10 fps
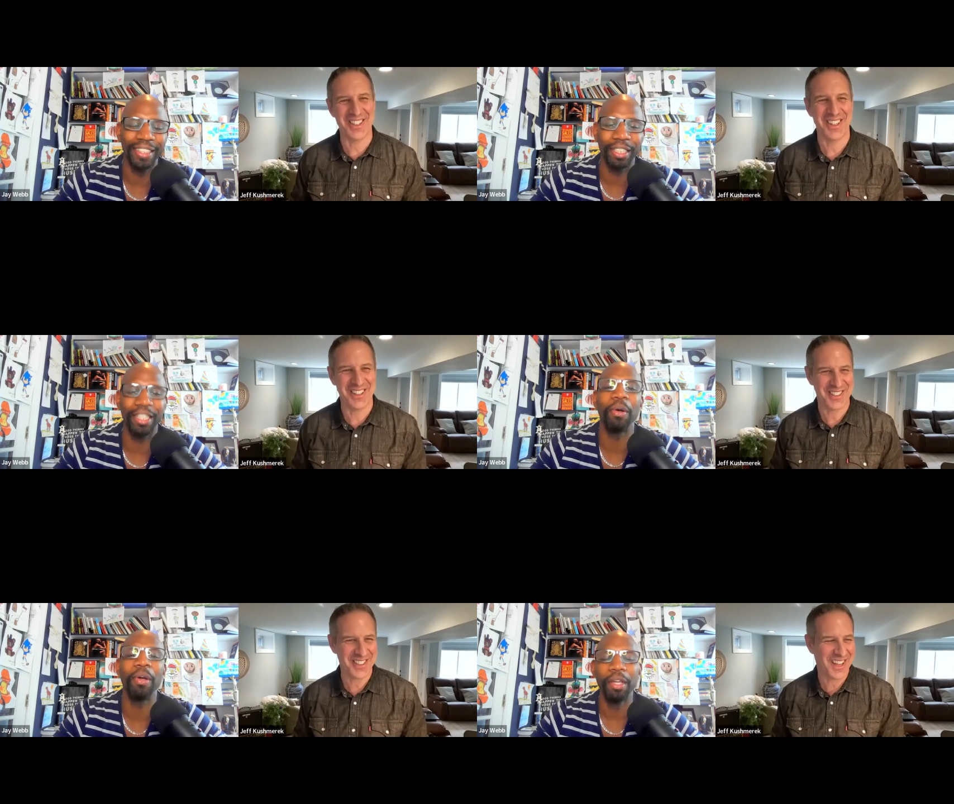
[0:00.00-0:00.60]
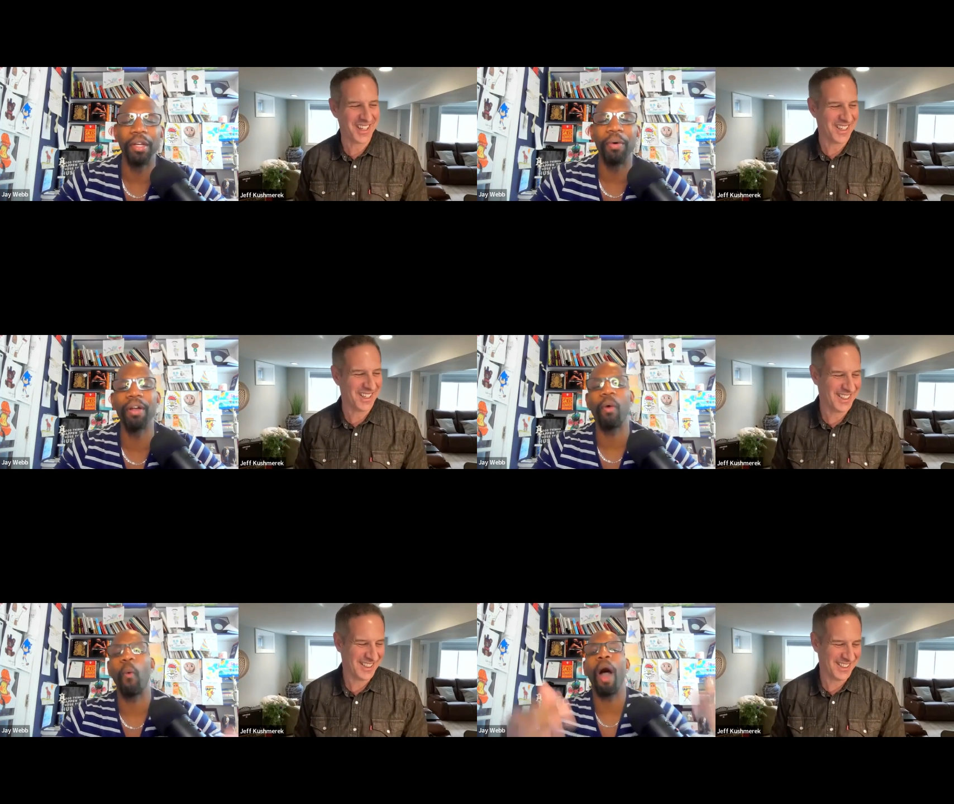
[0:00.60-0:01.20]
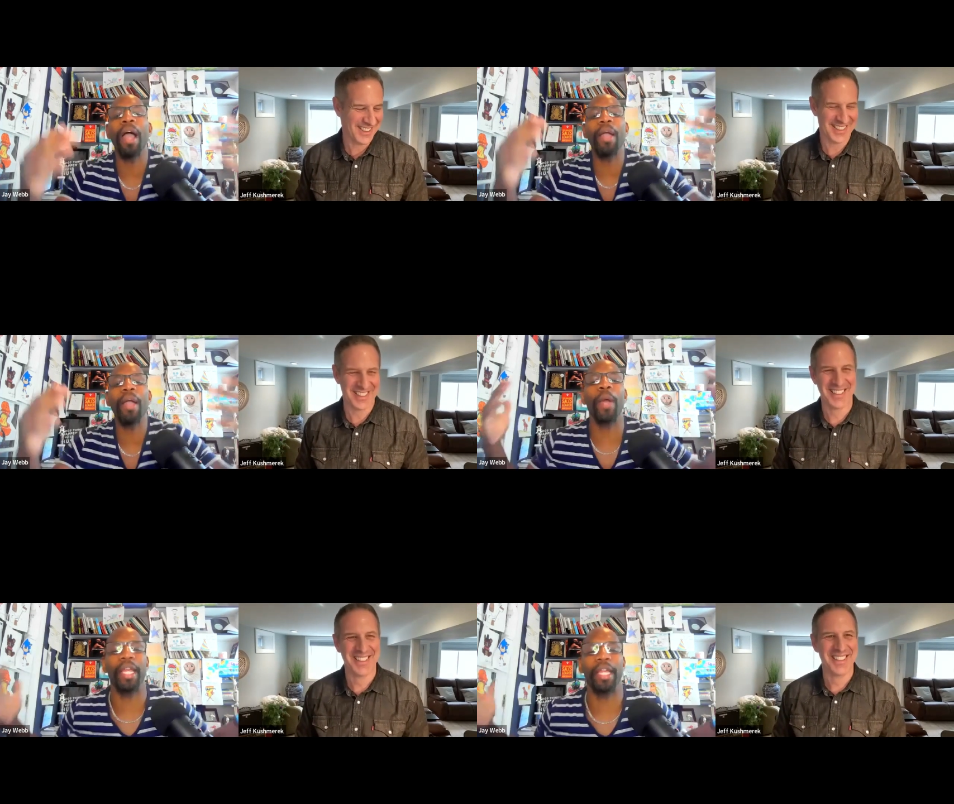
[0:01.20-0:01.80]
Speaker 1: during
Speaker 2: the talk. You know what?
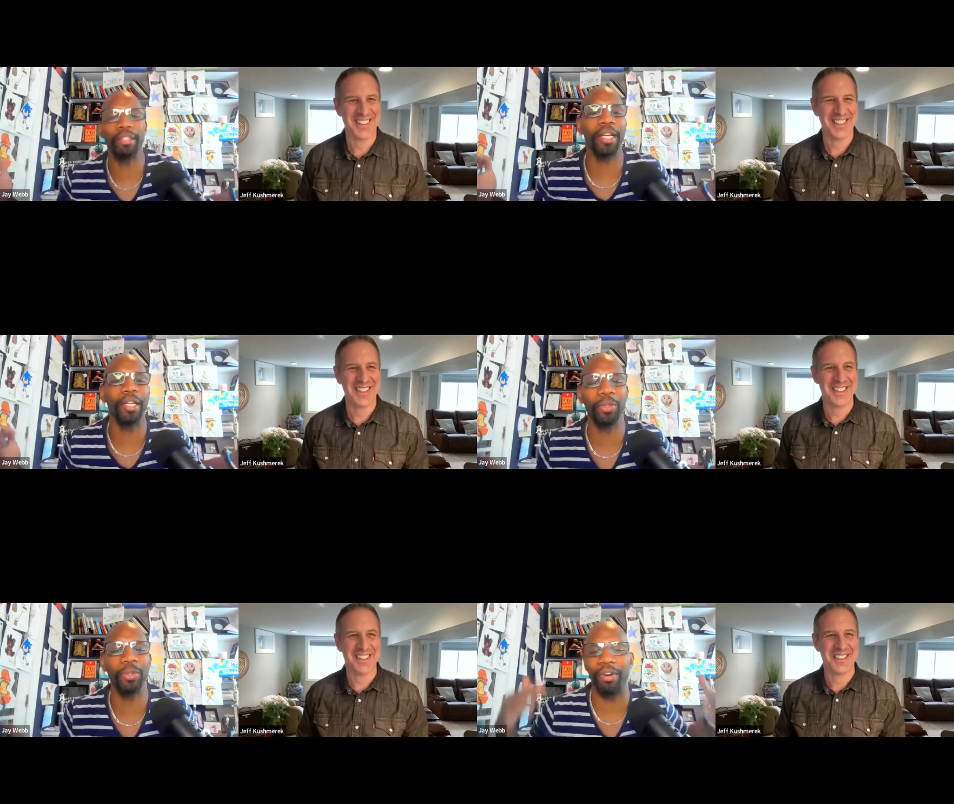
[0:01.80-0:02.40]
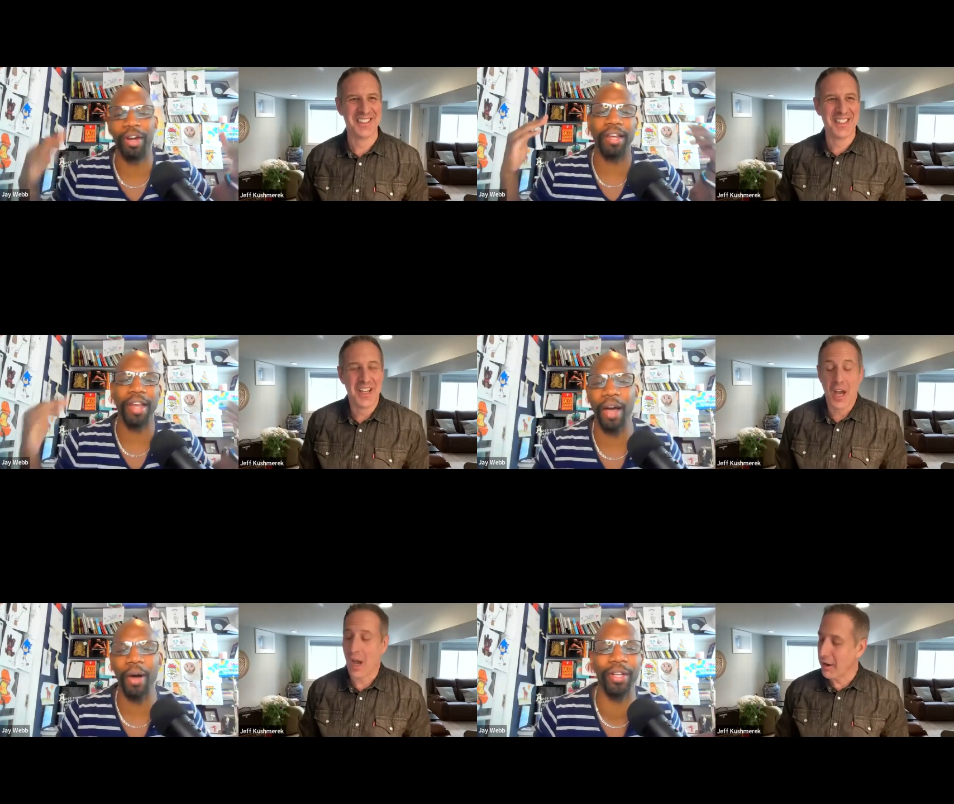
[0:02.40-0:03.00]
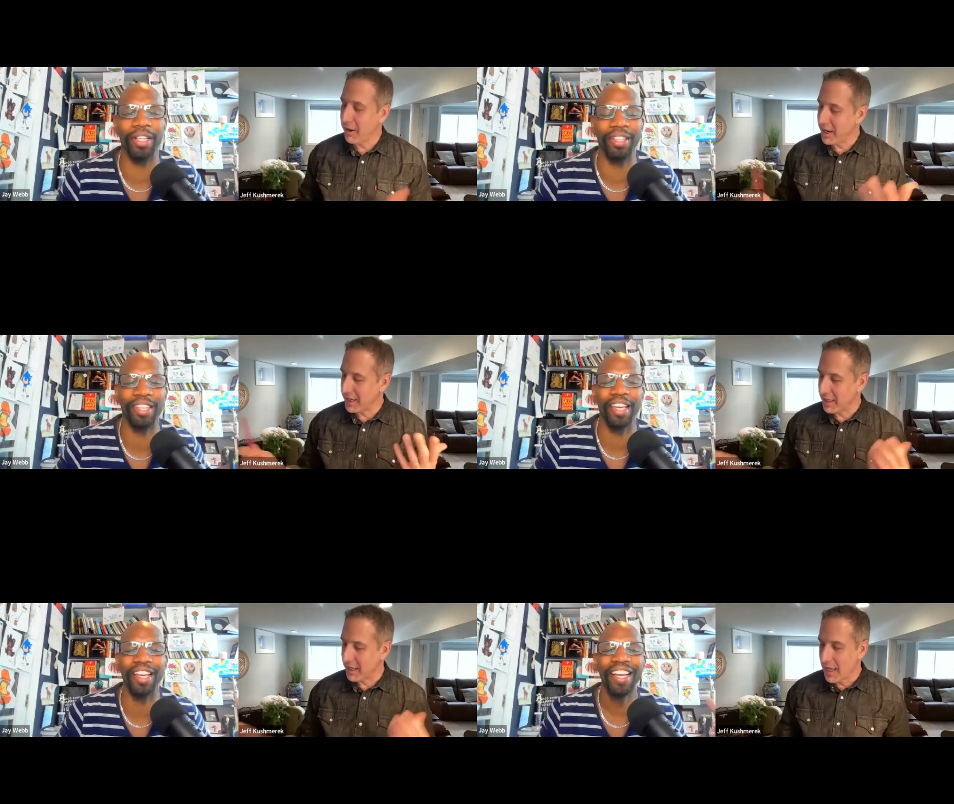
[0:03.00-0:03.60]
Why wait? Let's get into it right now.
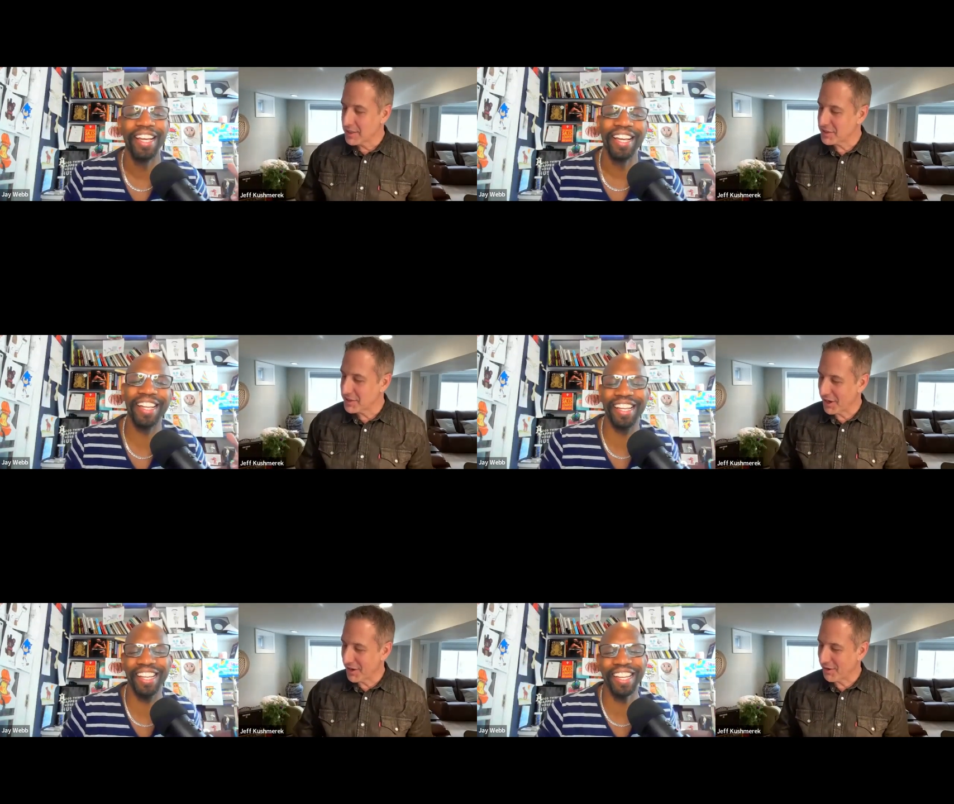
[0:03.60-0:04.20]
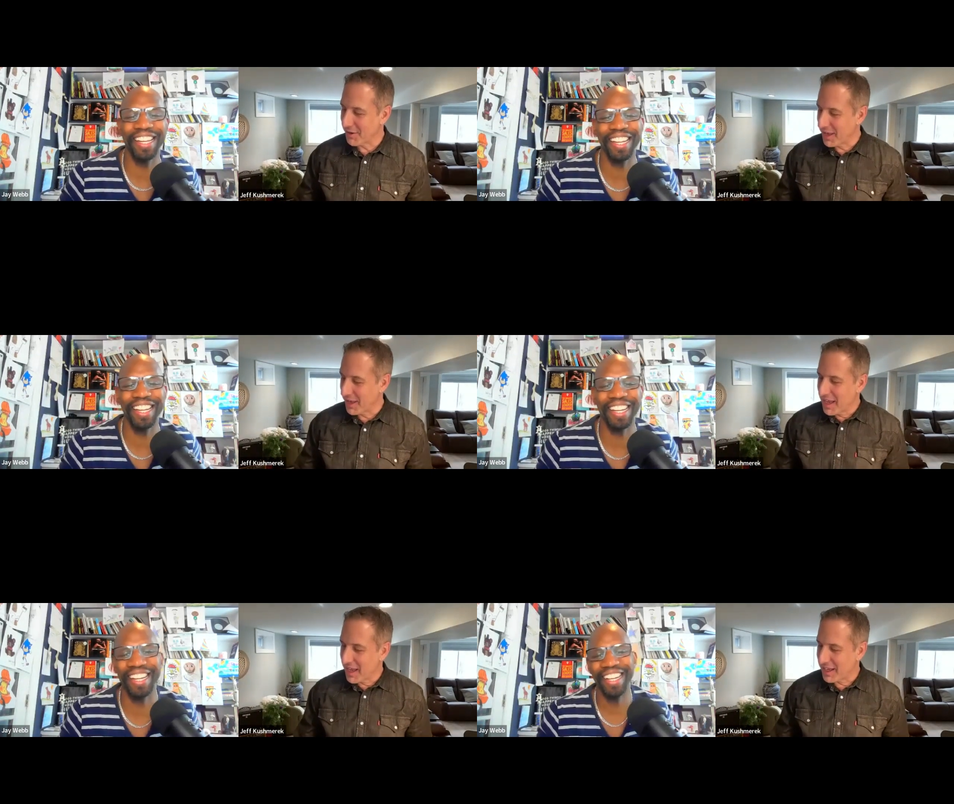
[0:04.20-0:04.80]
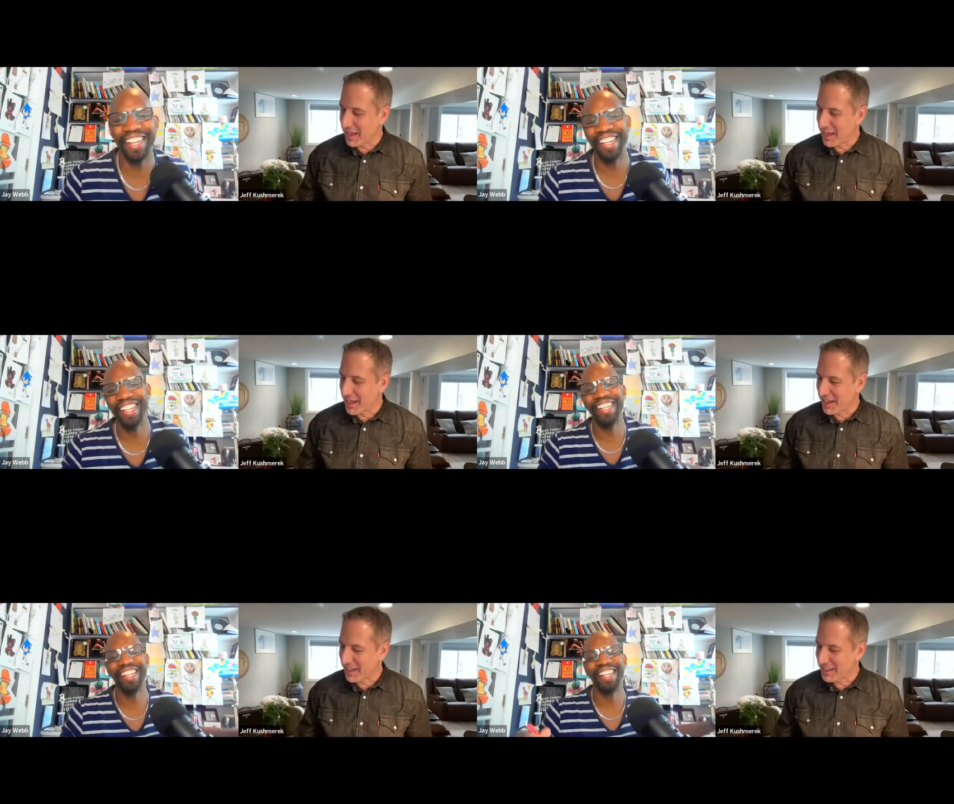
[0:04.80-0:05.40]
Speaker 1: so,
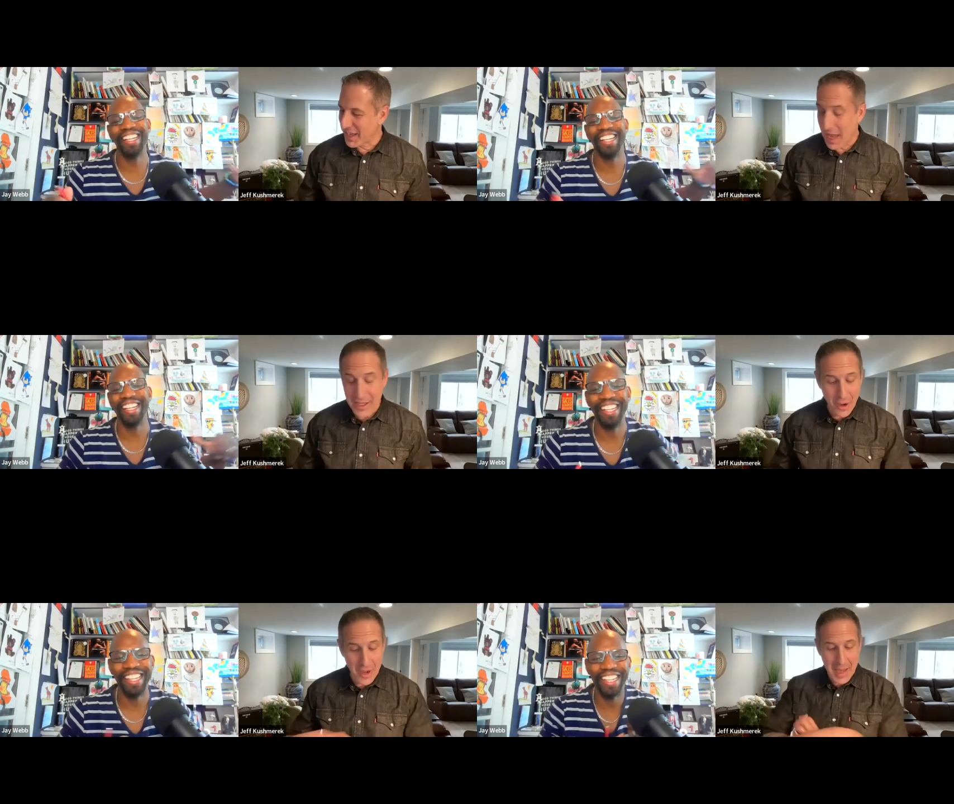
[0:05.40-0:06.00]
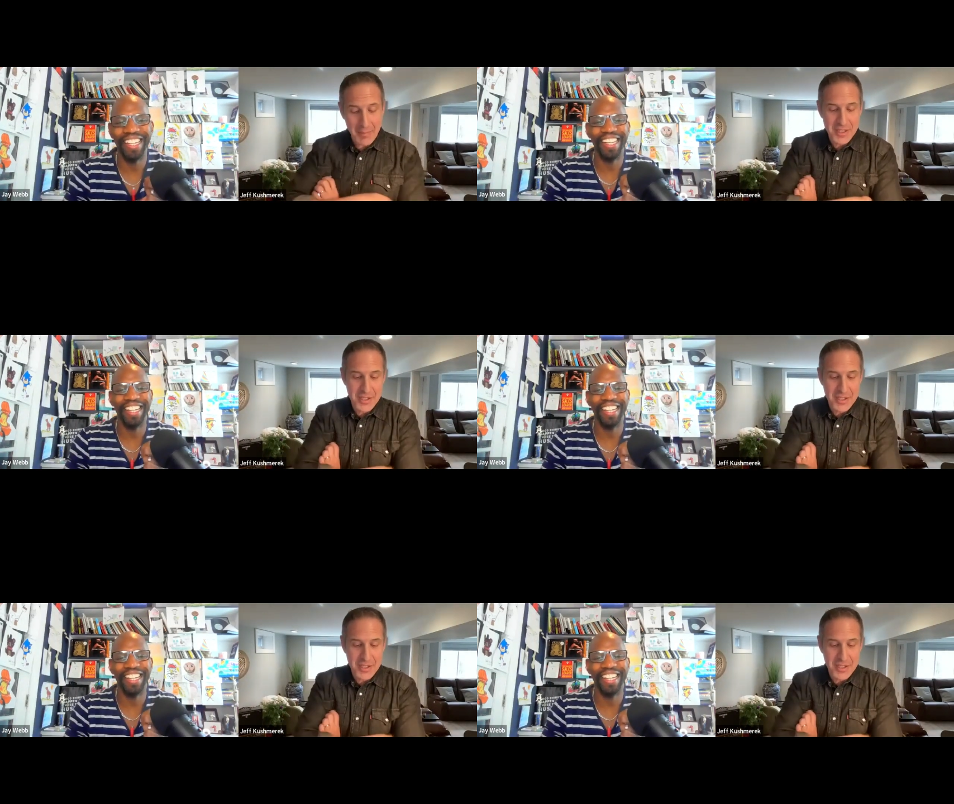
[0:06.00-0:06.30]
uh, yeah, no, happy